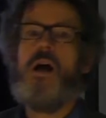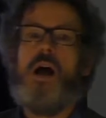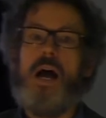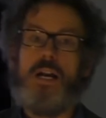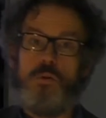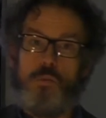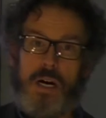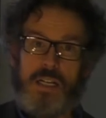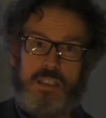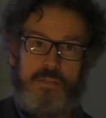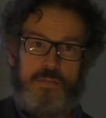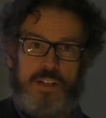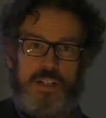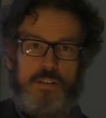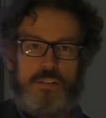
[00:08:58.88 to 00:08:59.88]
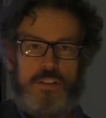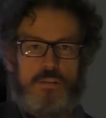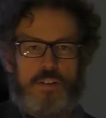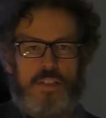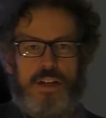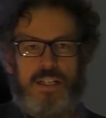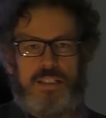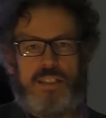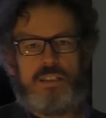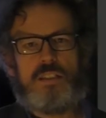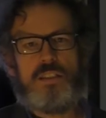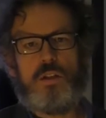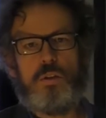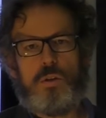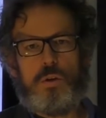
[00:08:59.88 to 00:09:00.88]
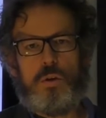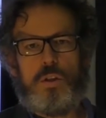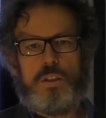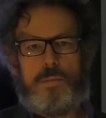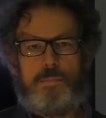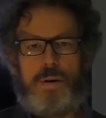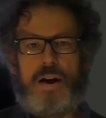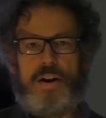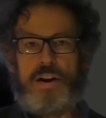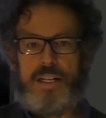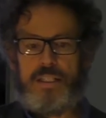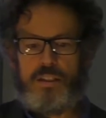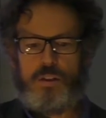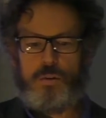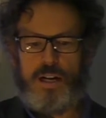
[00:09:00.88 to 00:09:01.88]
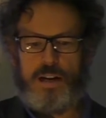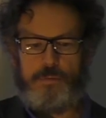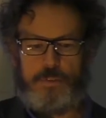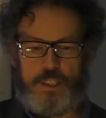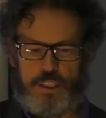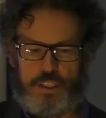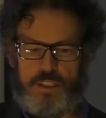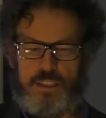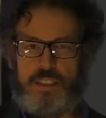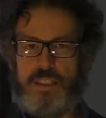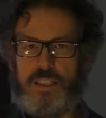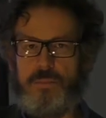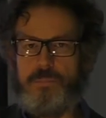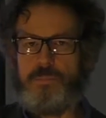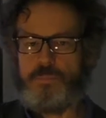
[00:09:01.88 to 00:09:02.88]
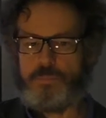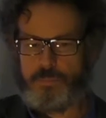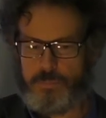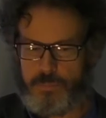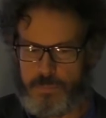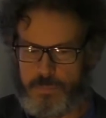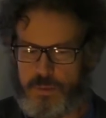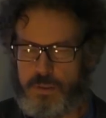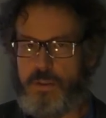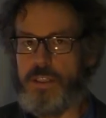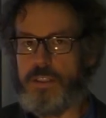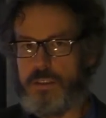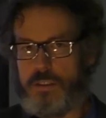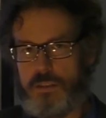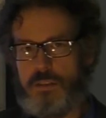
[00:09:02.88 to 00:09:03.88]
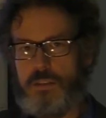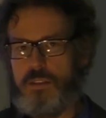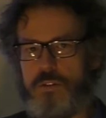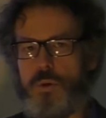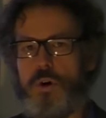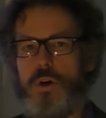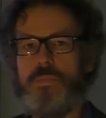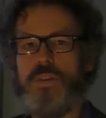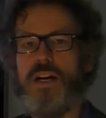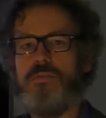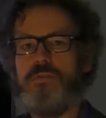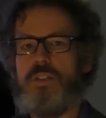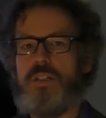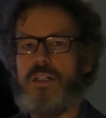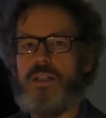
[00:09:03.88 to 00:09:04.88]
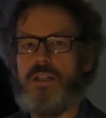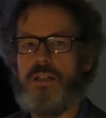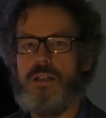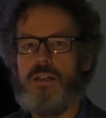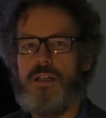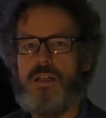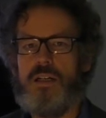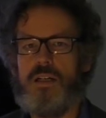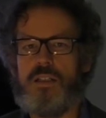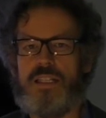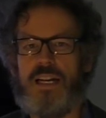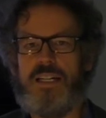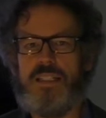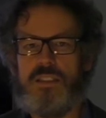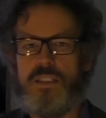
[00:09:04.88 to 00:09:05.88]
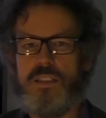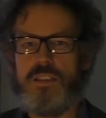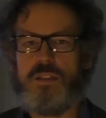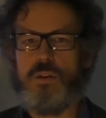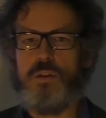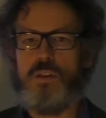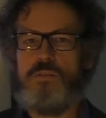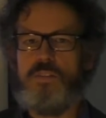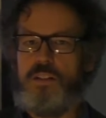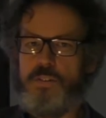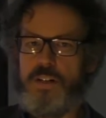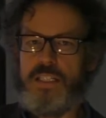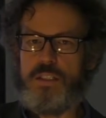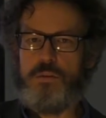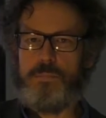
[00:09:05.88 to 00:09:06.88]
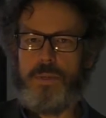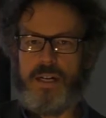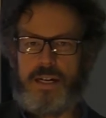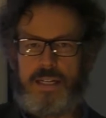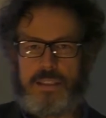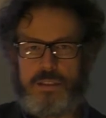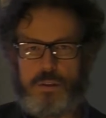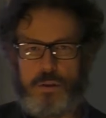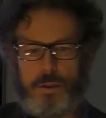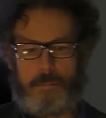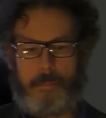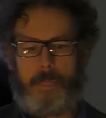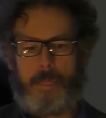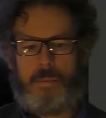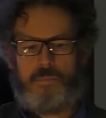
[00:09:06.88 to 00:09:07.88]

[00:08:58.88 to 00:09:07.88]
And one definition for that is the so-called Pareto efficiency. It's termed after a scientist called Vilfredo Pareto.